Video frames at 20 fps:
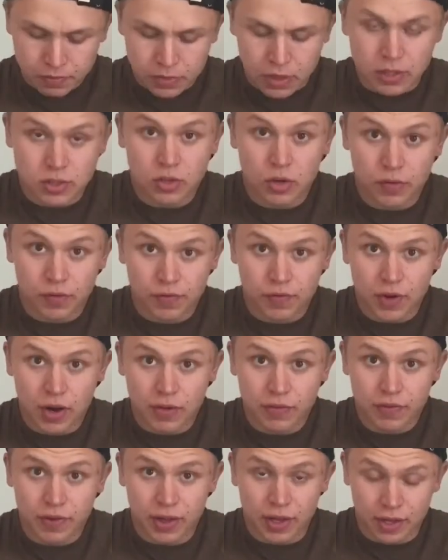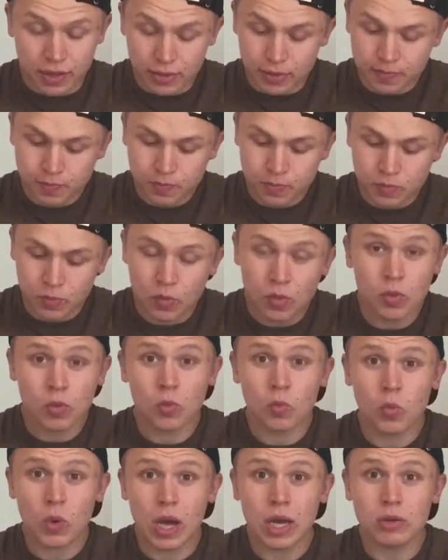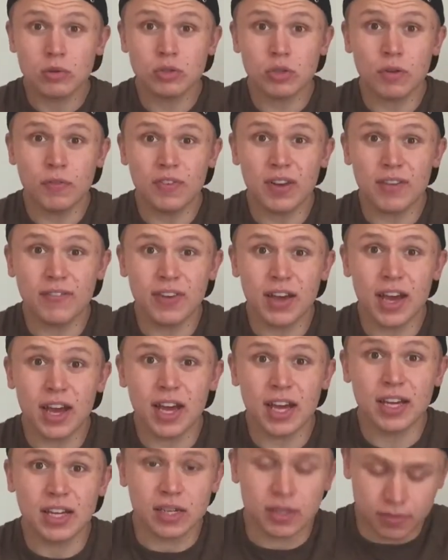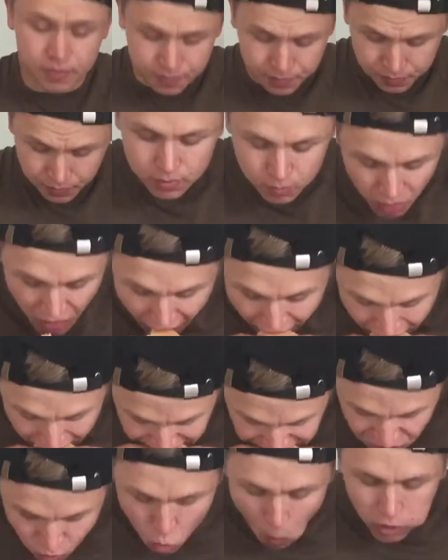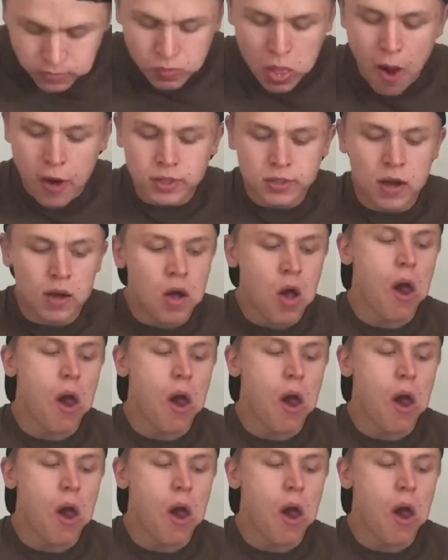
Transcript: They're so fluffy. Why are you so fluffy? Vigilantes, they're hard